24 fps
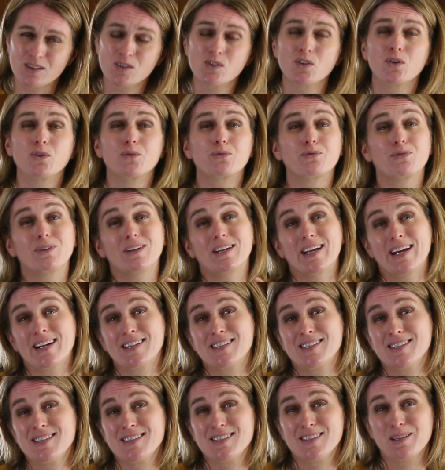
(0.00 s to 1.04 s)
So it
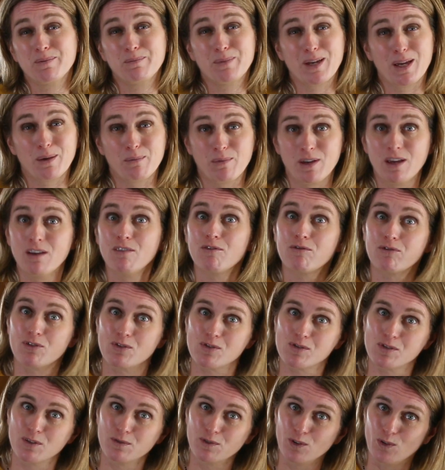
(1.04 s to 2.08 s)
relaxes the baby,
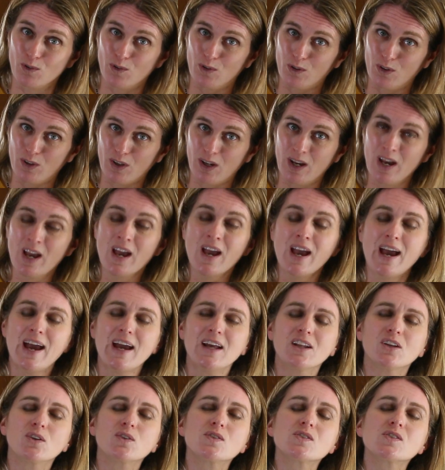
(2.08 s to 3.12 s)
first of all,
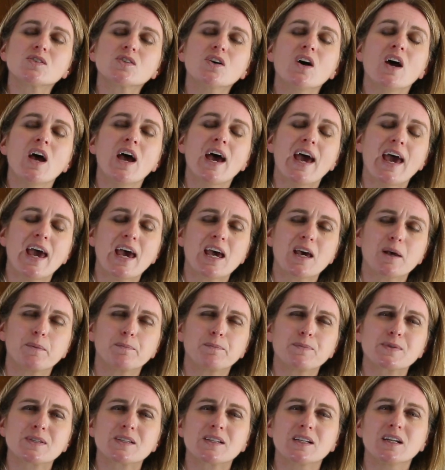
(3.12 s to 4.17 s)
and also
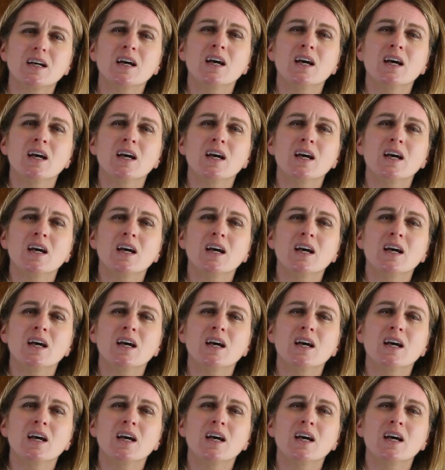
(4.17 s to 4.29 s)
helps